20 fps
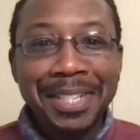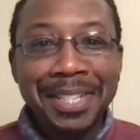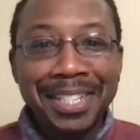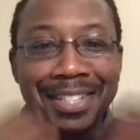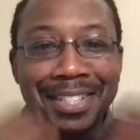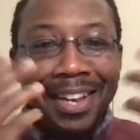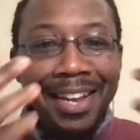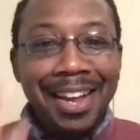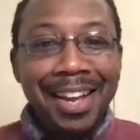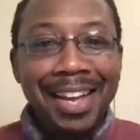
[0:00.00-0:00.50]

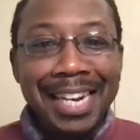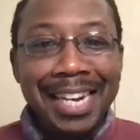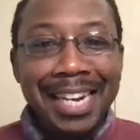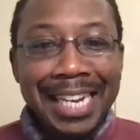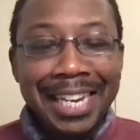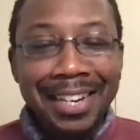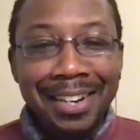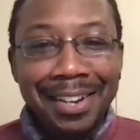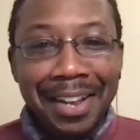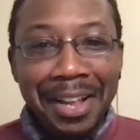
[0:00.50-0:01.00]
just like I
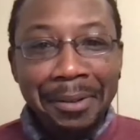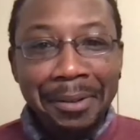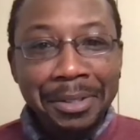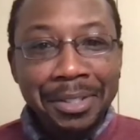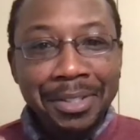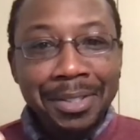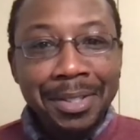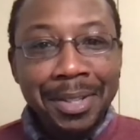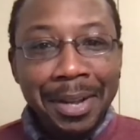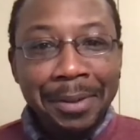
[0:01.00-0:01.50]
did, I
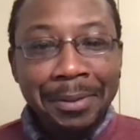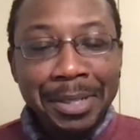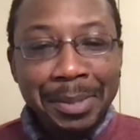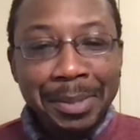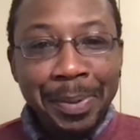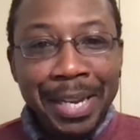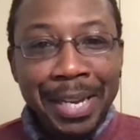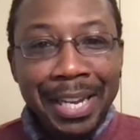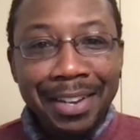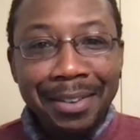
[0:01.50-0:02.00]
was
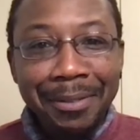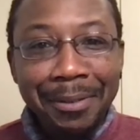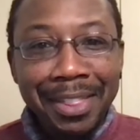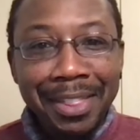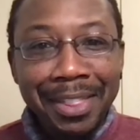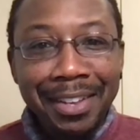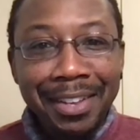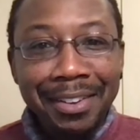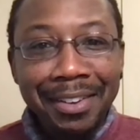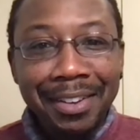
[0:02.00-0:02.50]
speaking
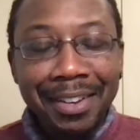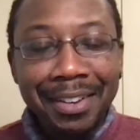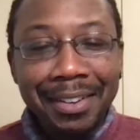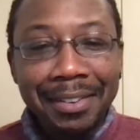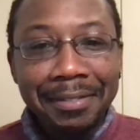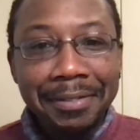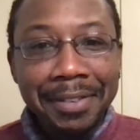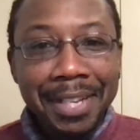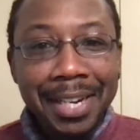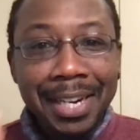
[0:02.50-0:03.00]
with you
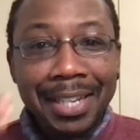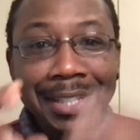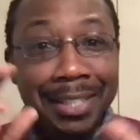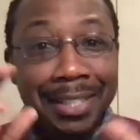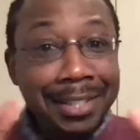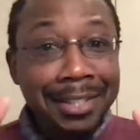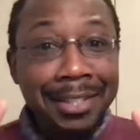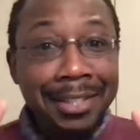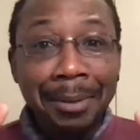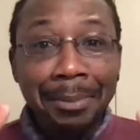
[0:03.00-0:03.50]
and I
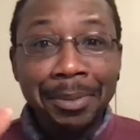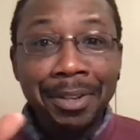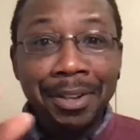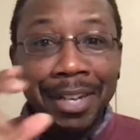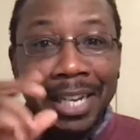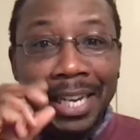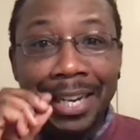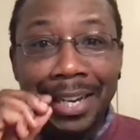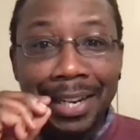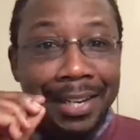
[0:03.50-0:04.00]
just stopped
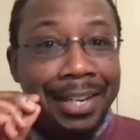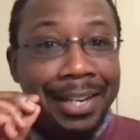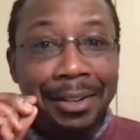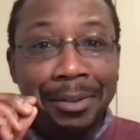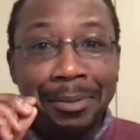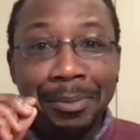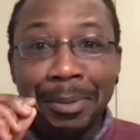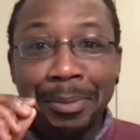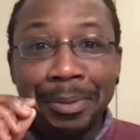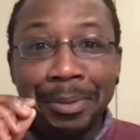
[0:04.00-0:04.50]
talking and
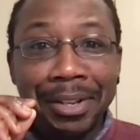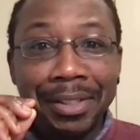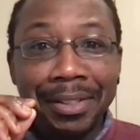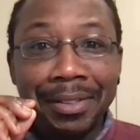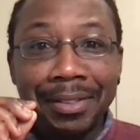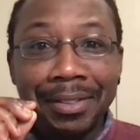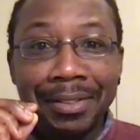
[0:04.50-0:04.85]
held my breath.